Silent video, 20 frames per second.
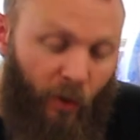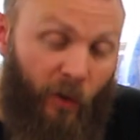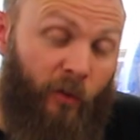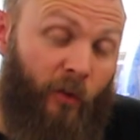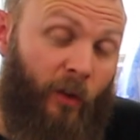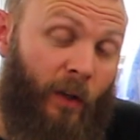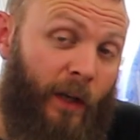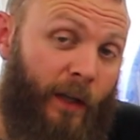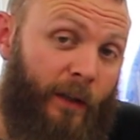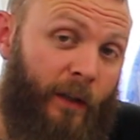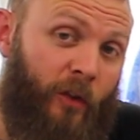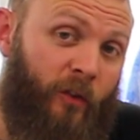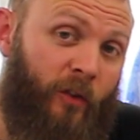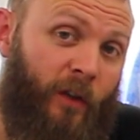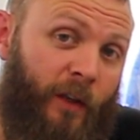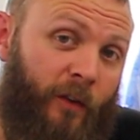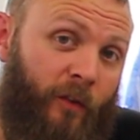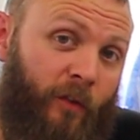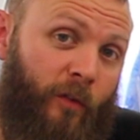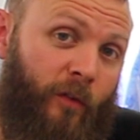so that it doesn't
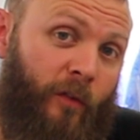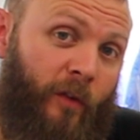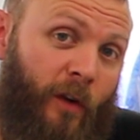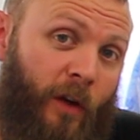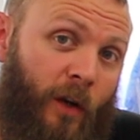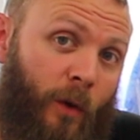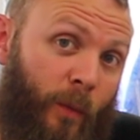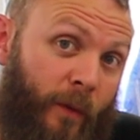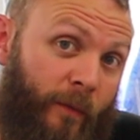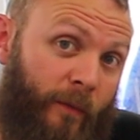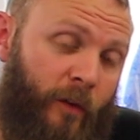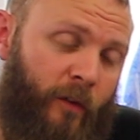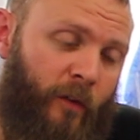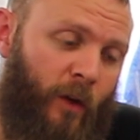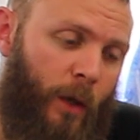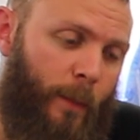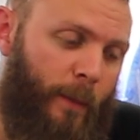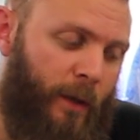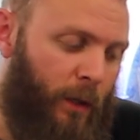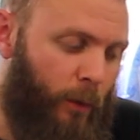interfere with the
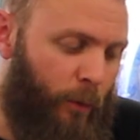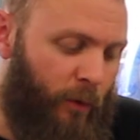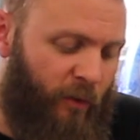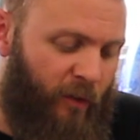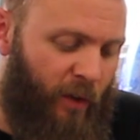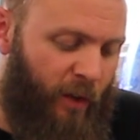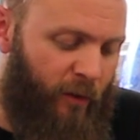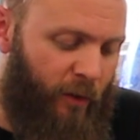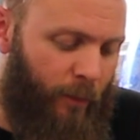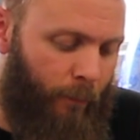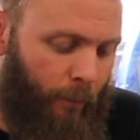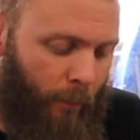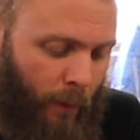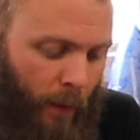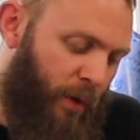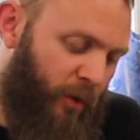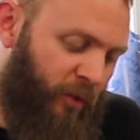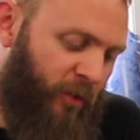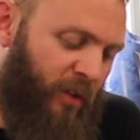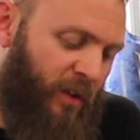timing that we're setting.
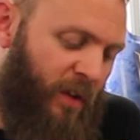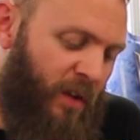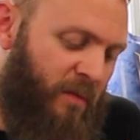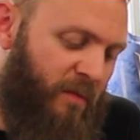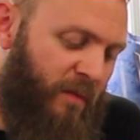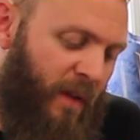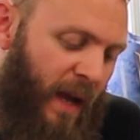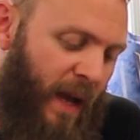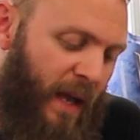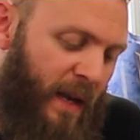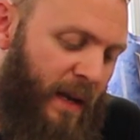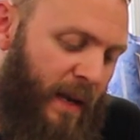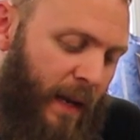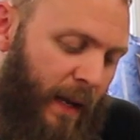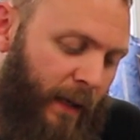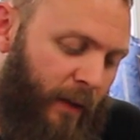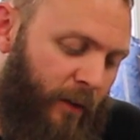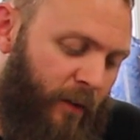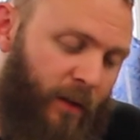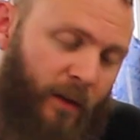Positive and
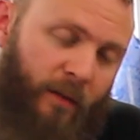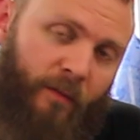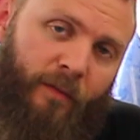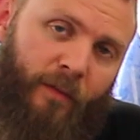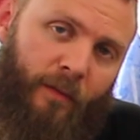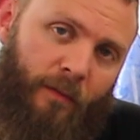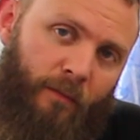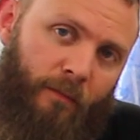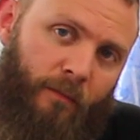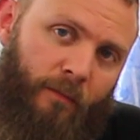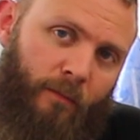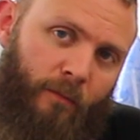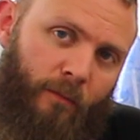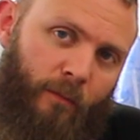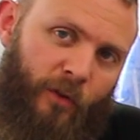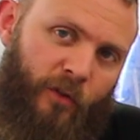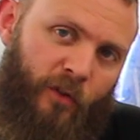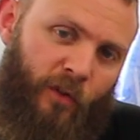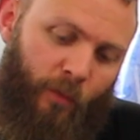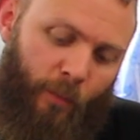negative,
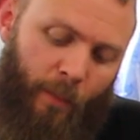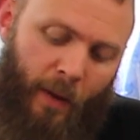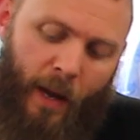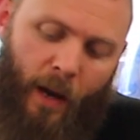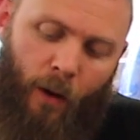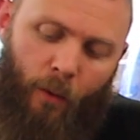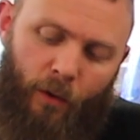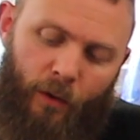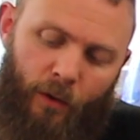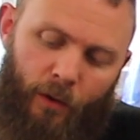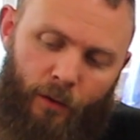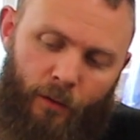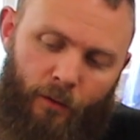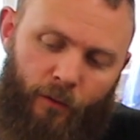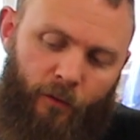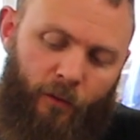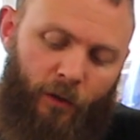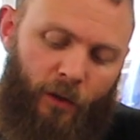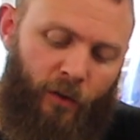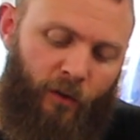which is power
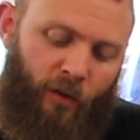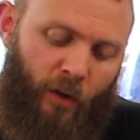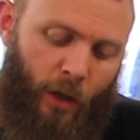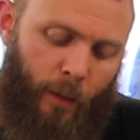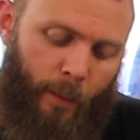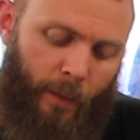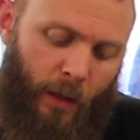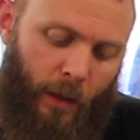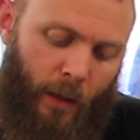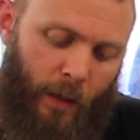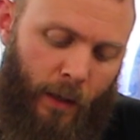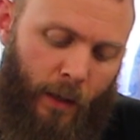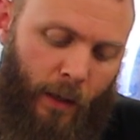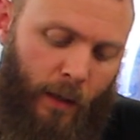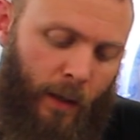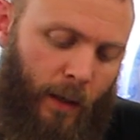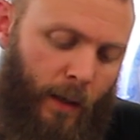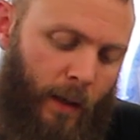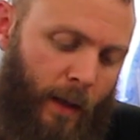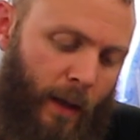to the timing light,
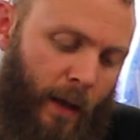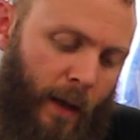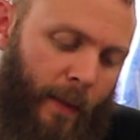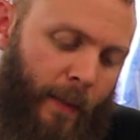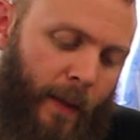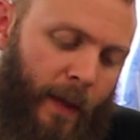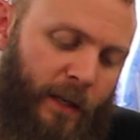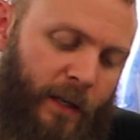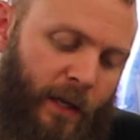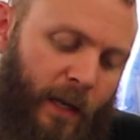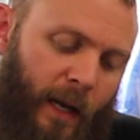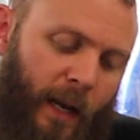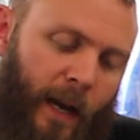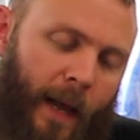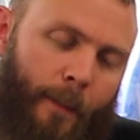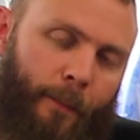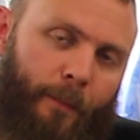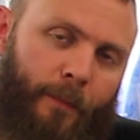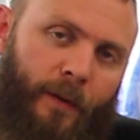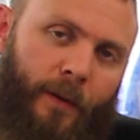and then your
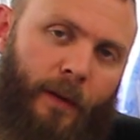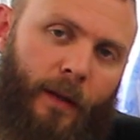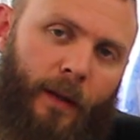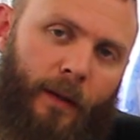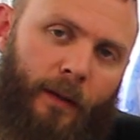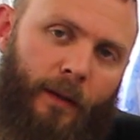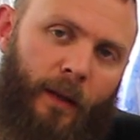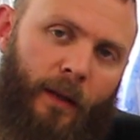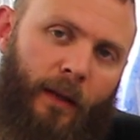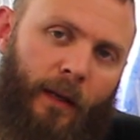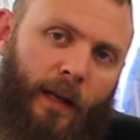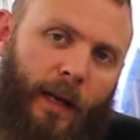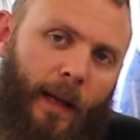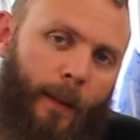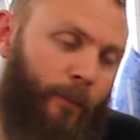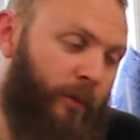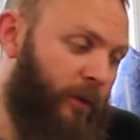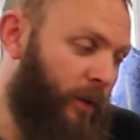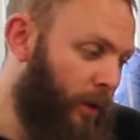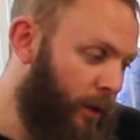clamp. Now the
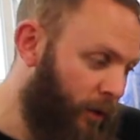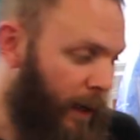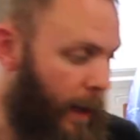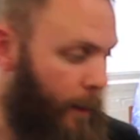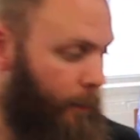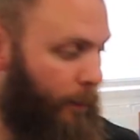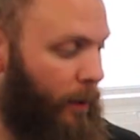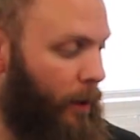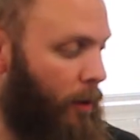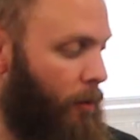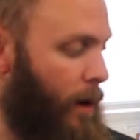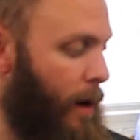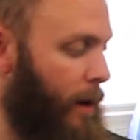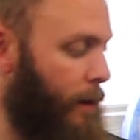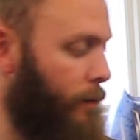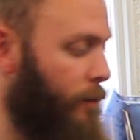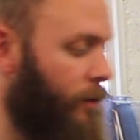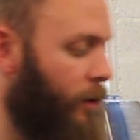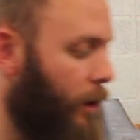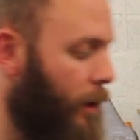clamp's going to clamp
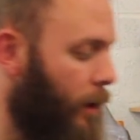around